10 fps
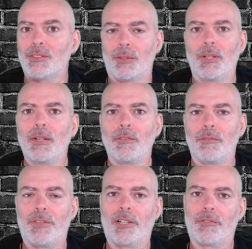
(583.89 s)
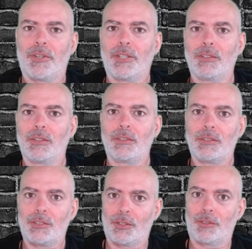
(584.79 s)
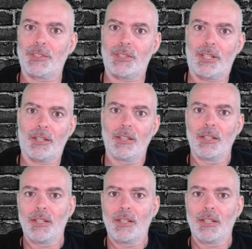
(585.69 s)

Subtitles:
So very, very good service there.